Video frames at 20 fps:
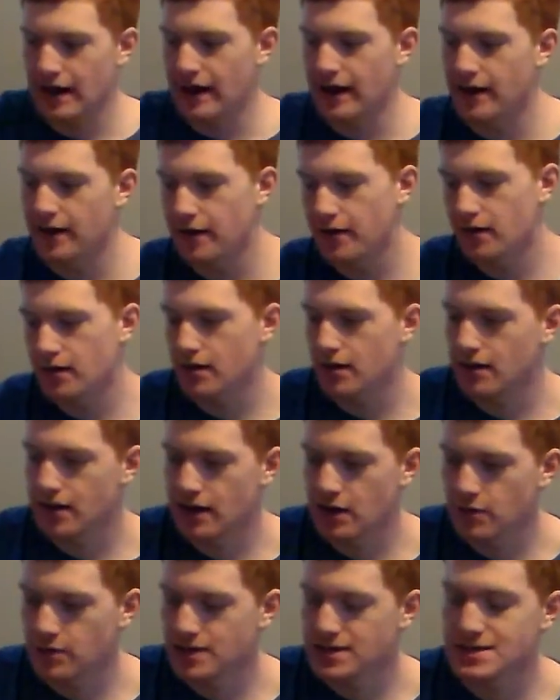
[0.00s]
And
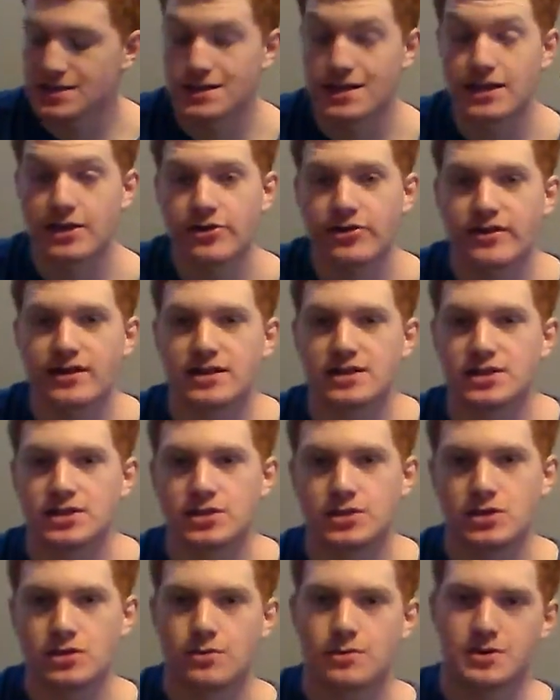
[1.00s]
anyways, thank you guys
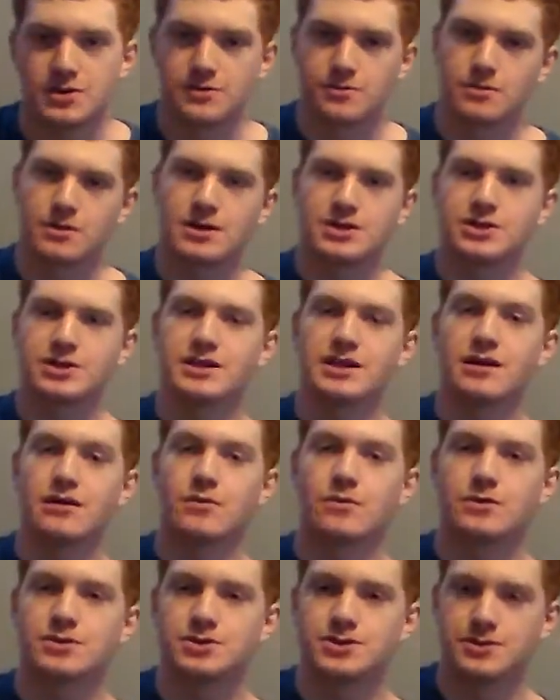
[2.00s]
so much for watching.
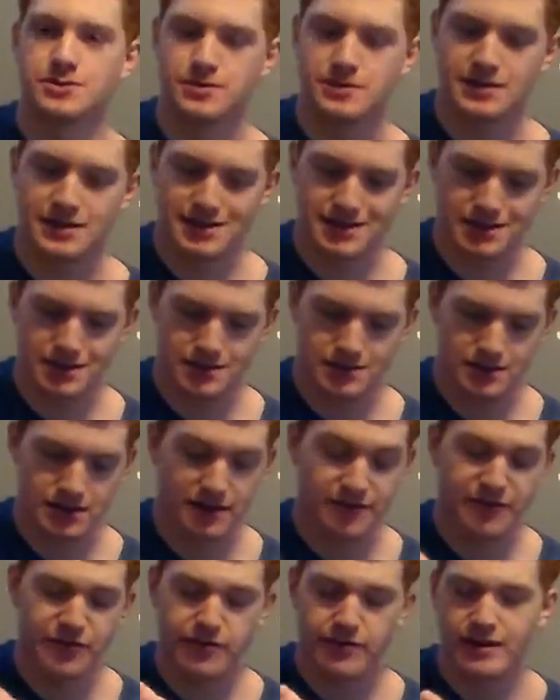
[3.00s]
I want you guys,
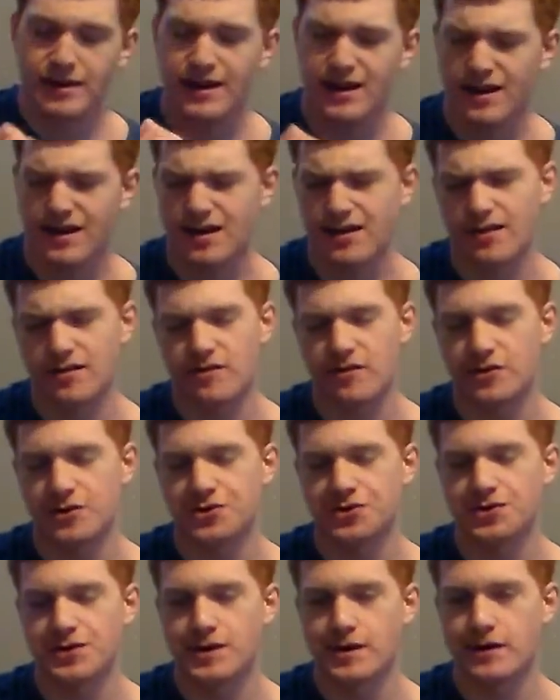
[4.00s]
if you can, to
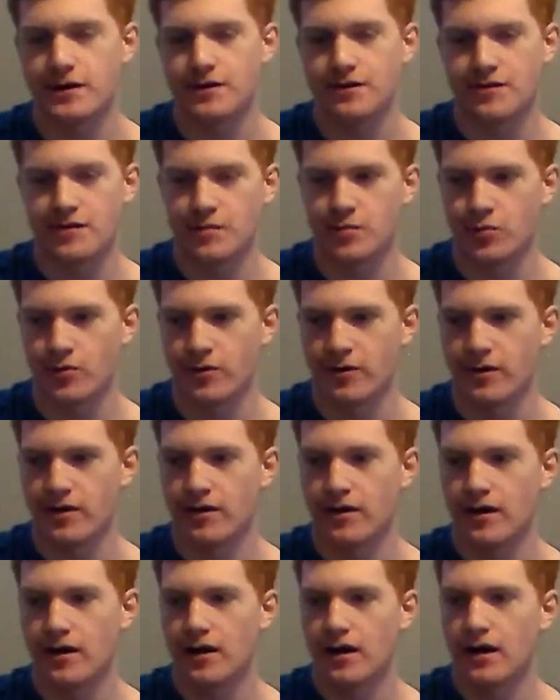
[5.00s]
show your
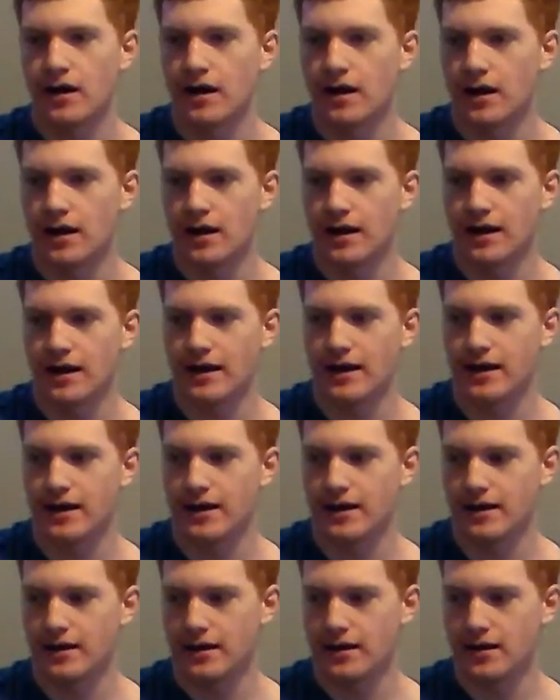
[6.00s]
support.
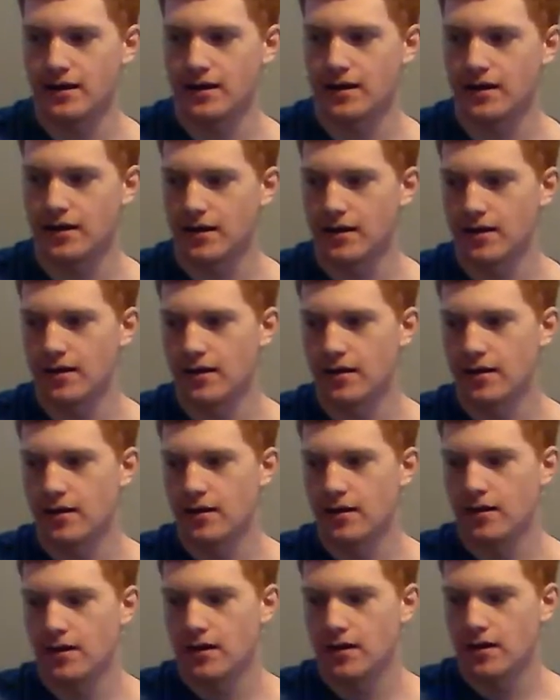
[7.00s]
I'm
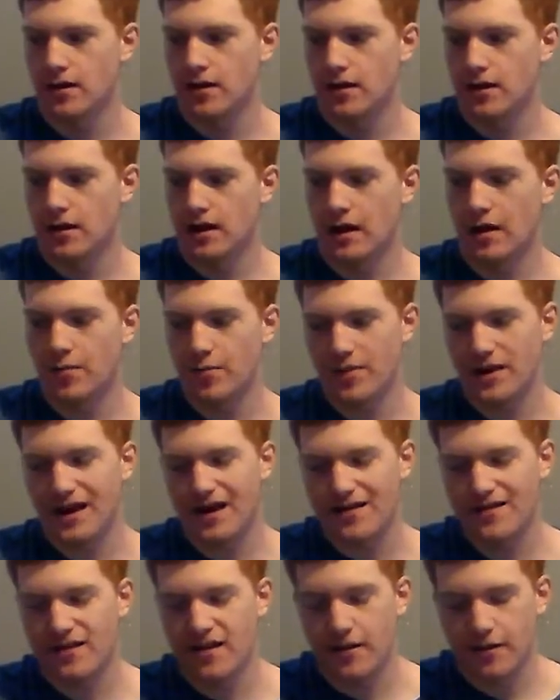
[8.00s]

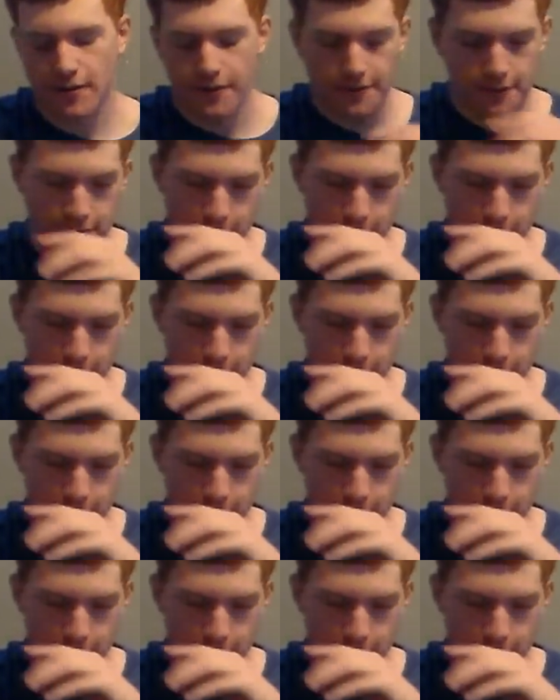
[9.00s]
back down